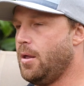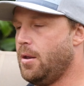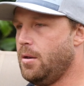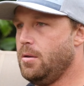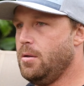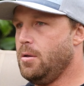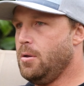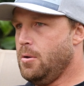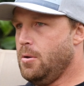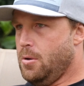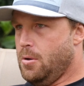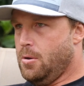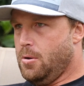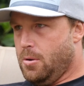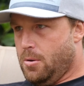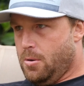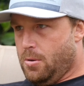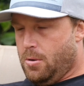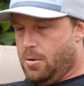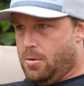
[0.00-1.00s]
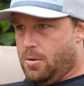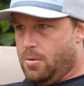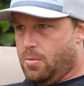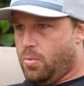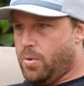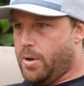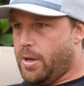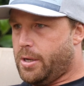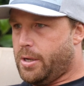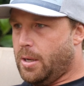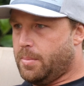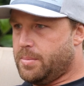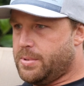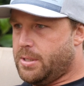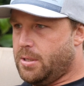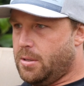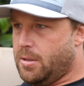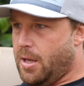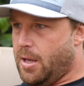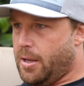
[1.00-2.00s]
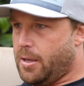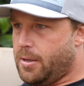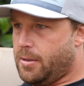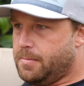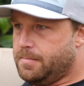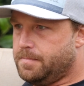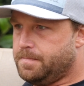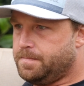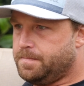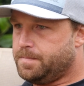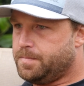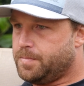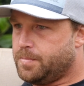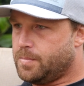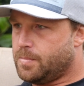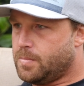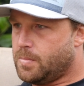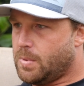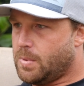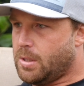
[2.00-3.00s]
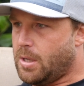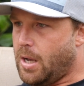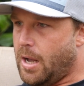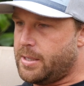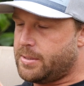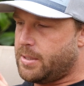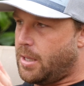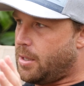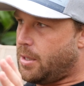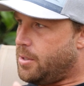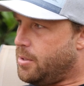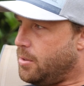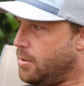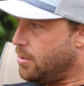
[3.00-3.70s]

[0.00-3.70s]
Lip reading: then when it comes to like guys like